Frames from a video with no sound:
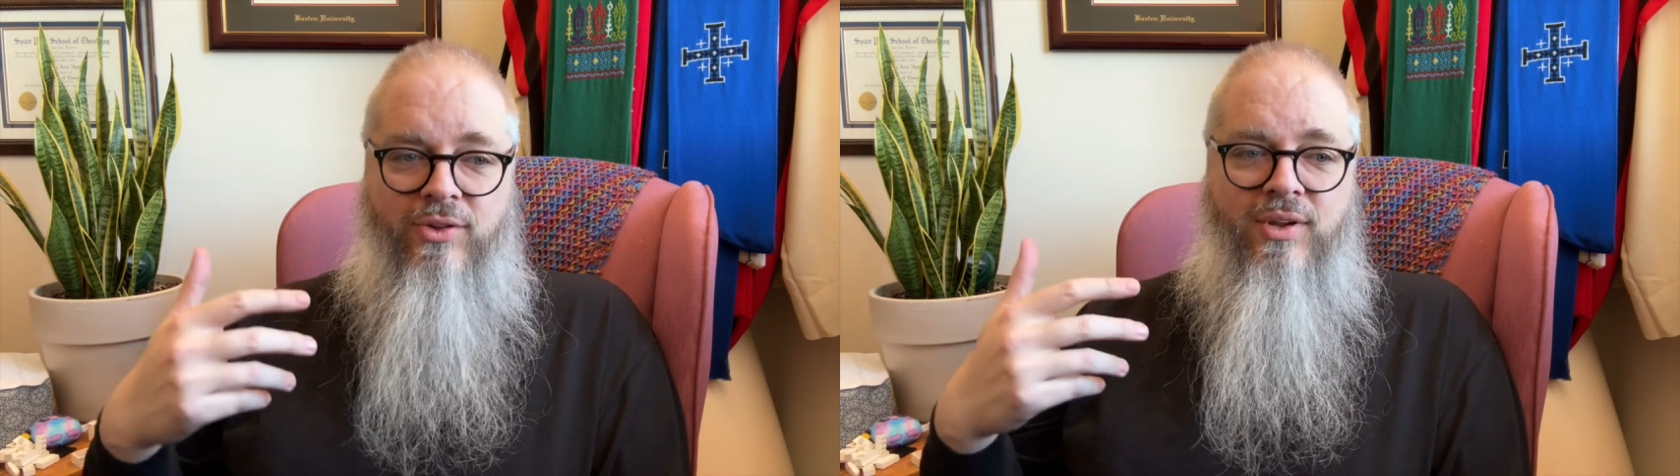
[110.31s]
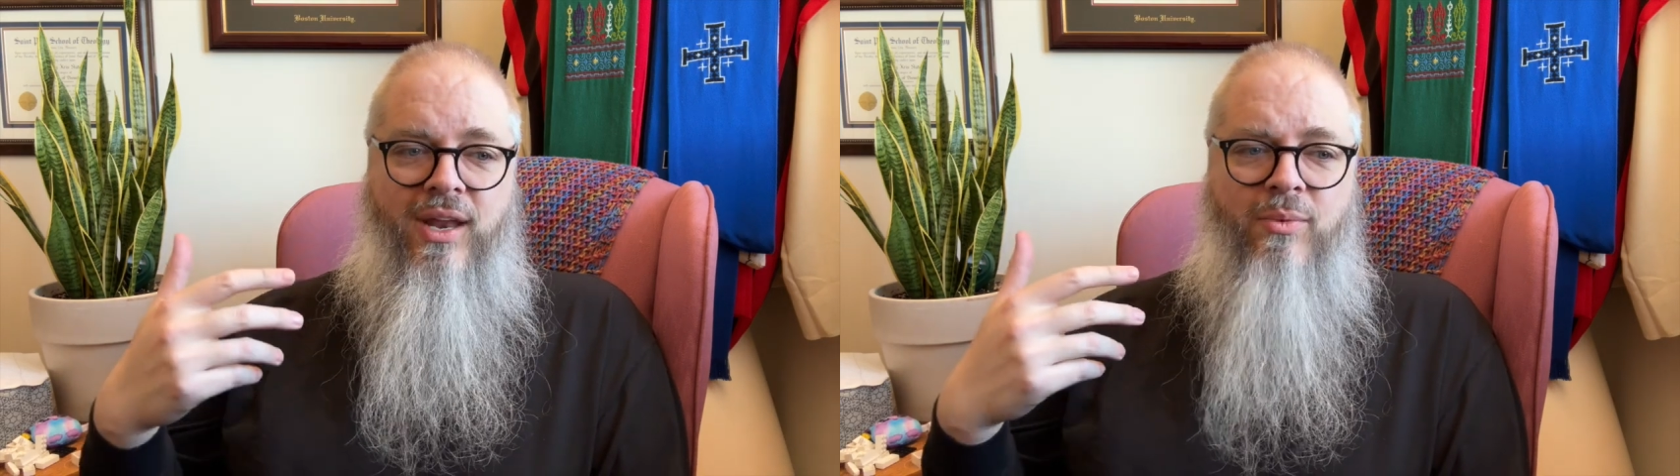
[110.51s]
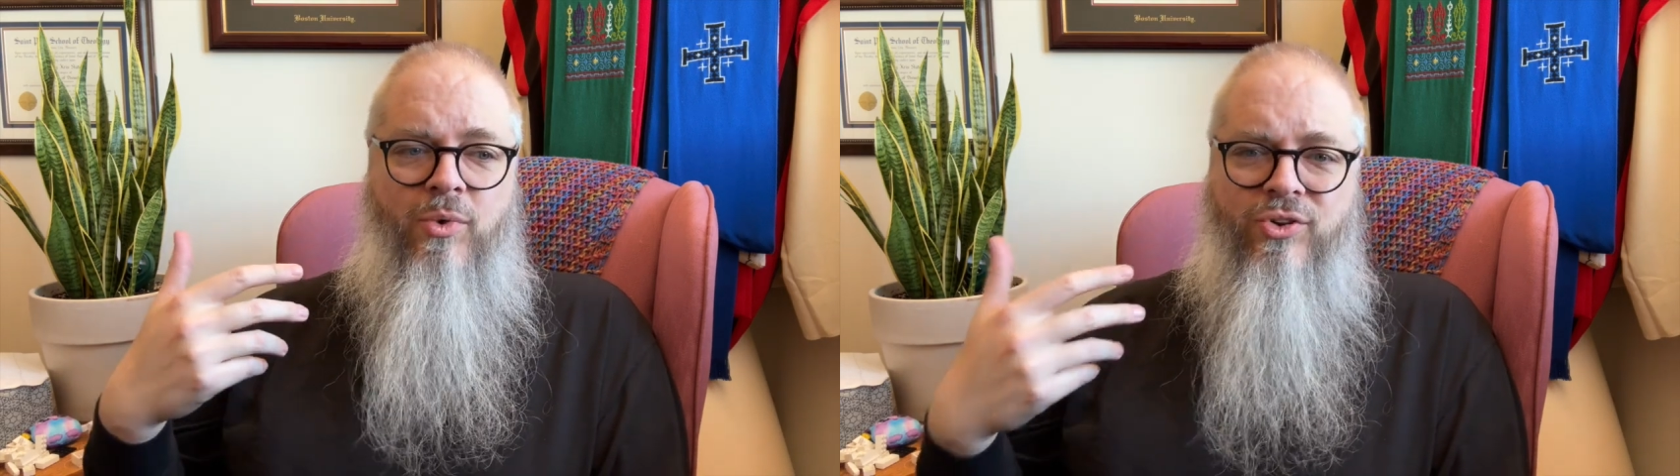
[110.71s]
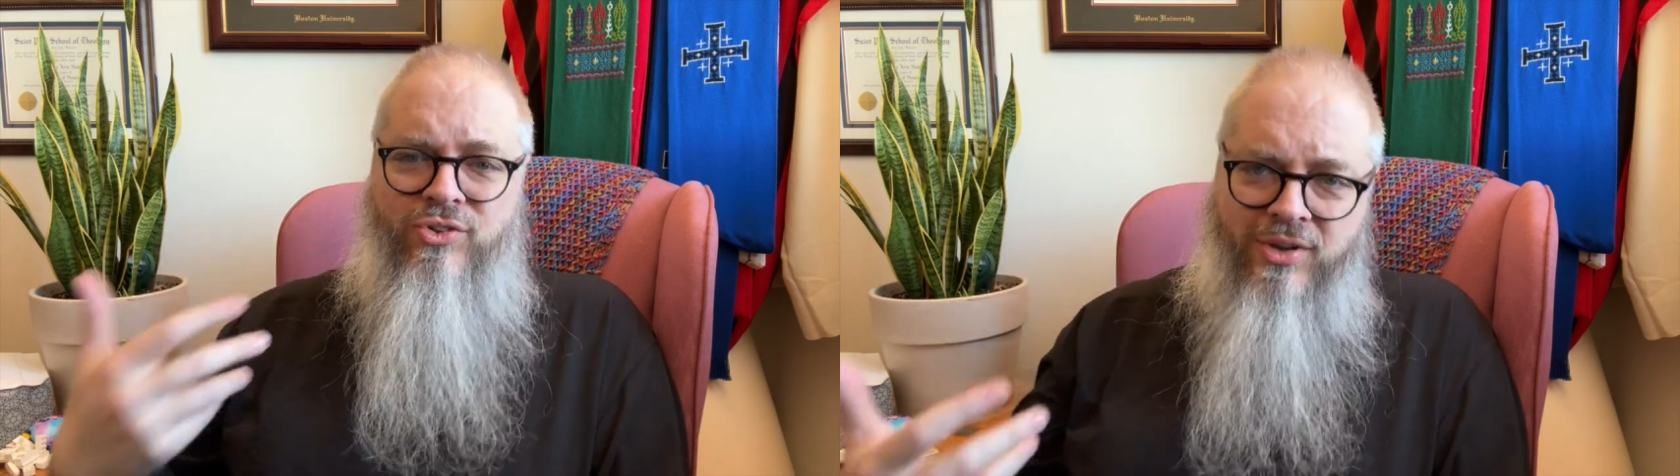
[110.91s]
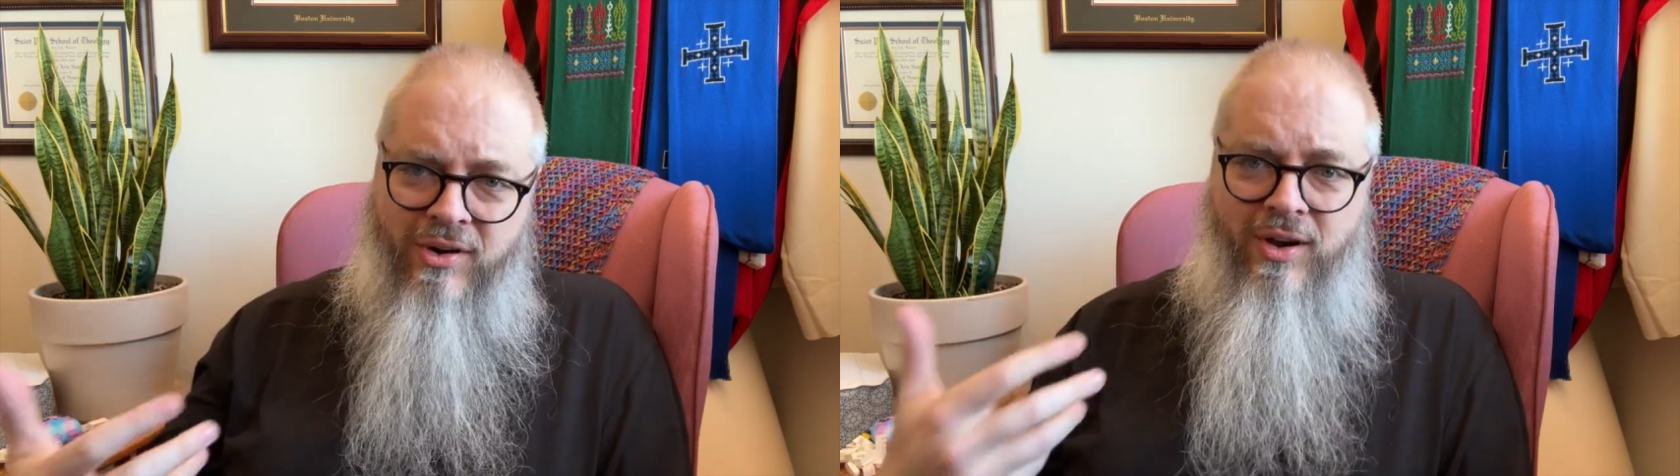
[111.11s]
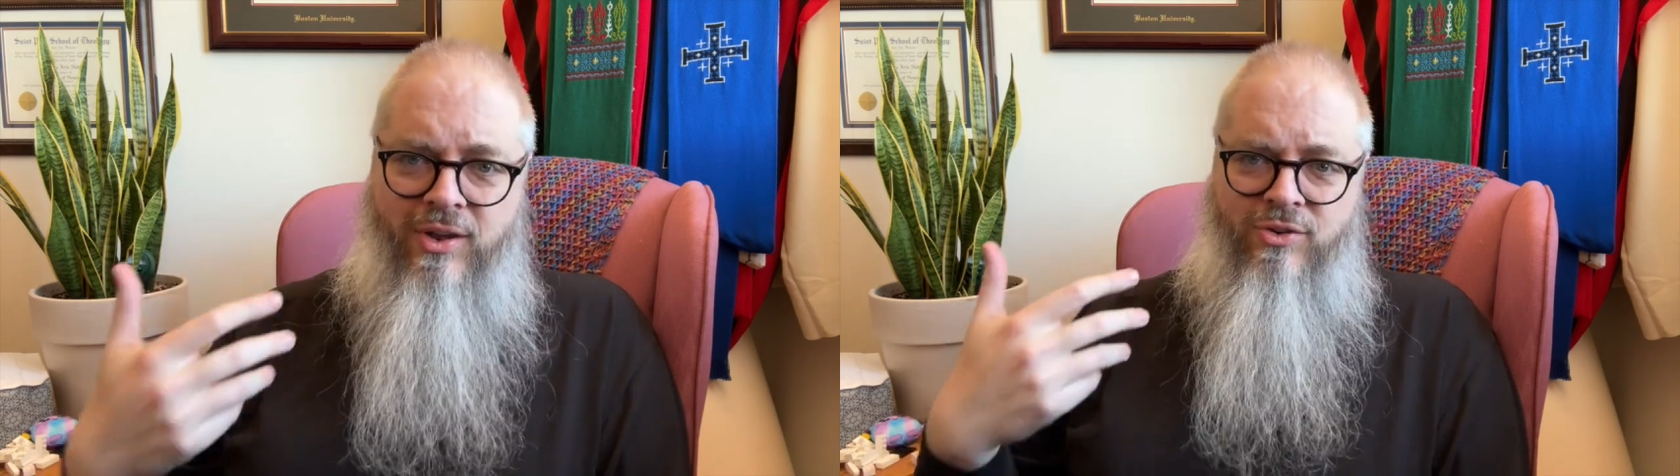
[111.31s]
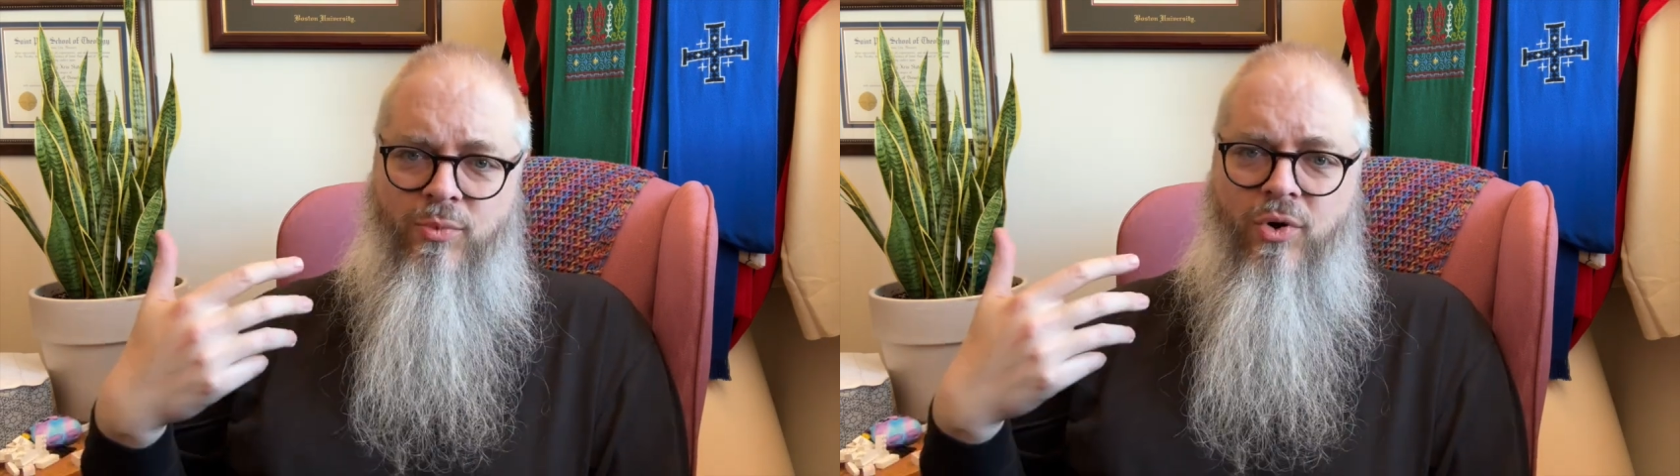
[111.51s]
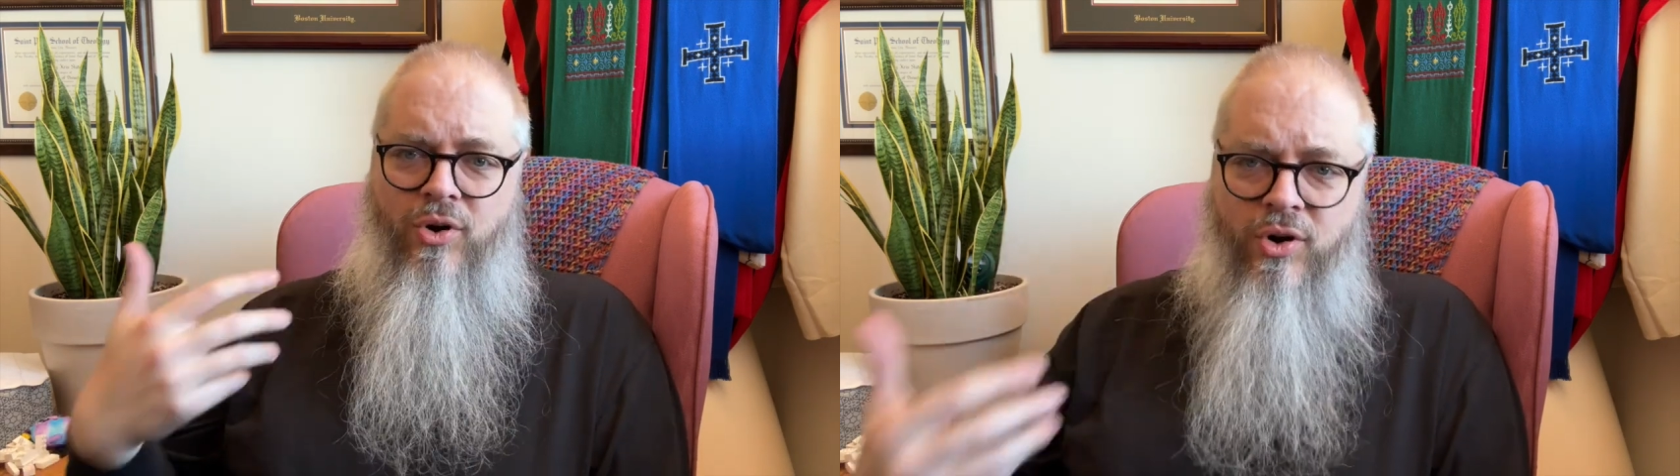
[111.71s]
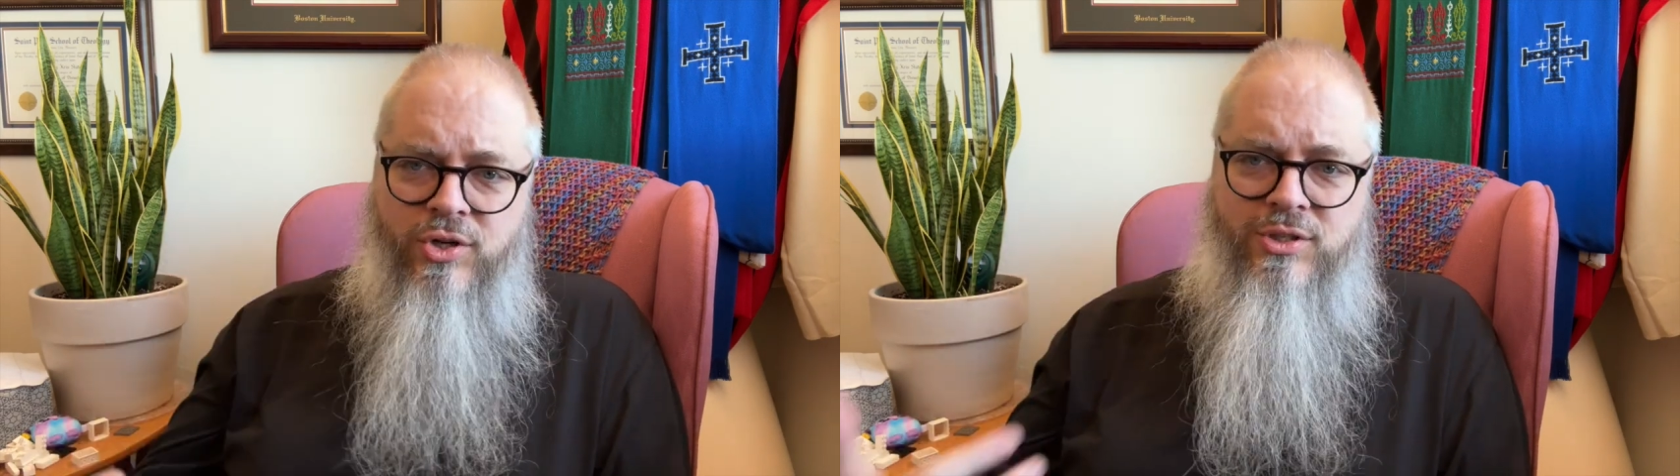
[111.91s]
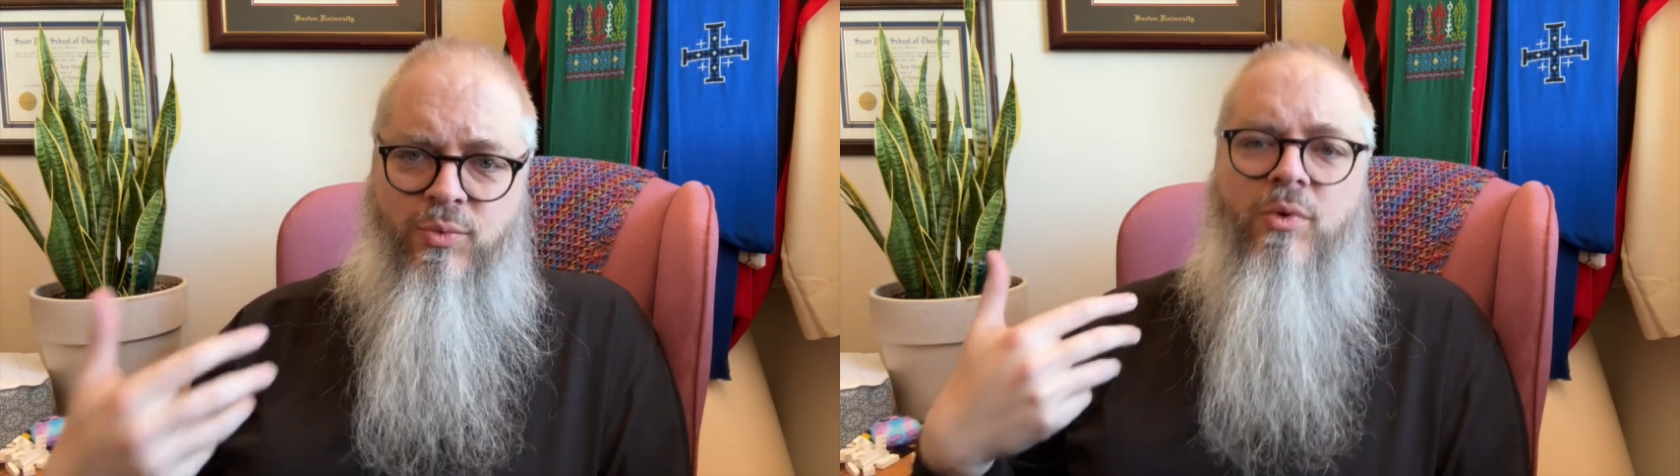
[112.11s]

It's getting more serious, more urgent.